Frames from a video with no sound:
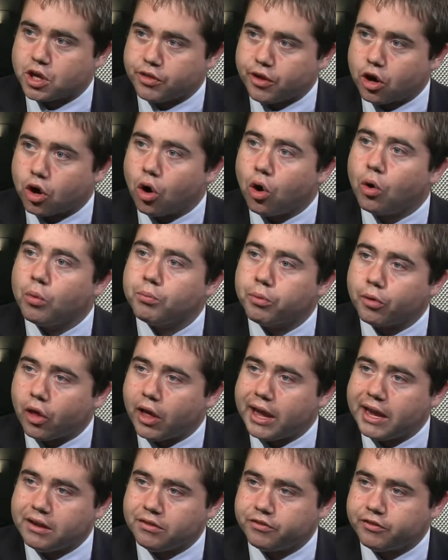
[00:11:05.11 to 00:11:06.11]
on their own
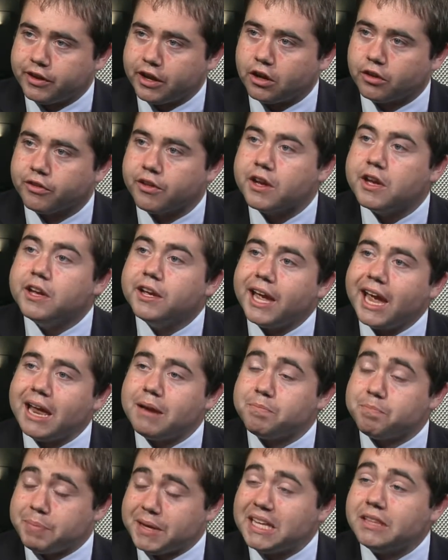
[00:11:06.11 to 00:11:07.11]
playing field,
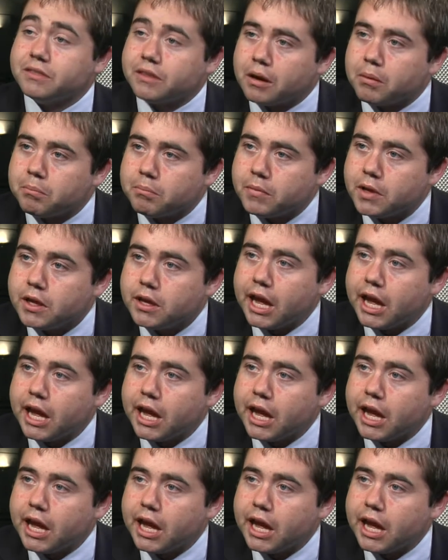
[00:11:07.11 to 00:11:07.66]
and beat them.